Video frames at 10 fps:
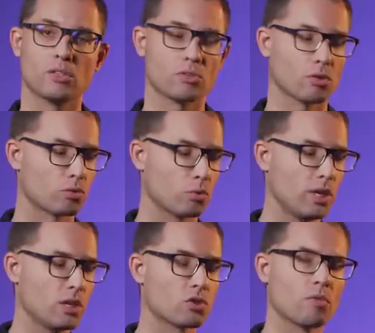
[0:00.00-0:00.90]
installed to
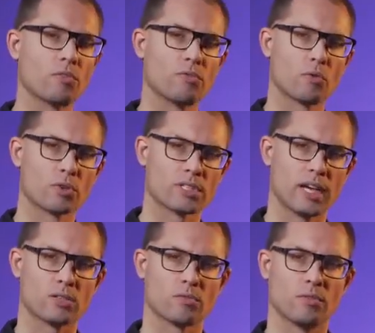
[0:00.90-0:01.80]
each of the four
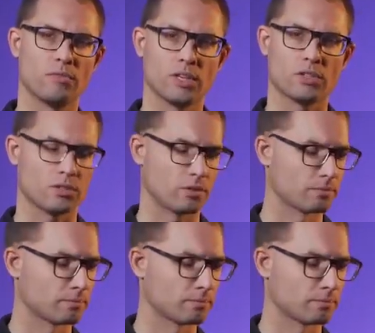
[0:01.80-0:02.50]
sides of the fixture.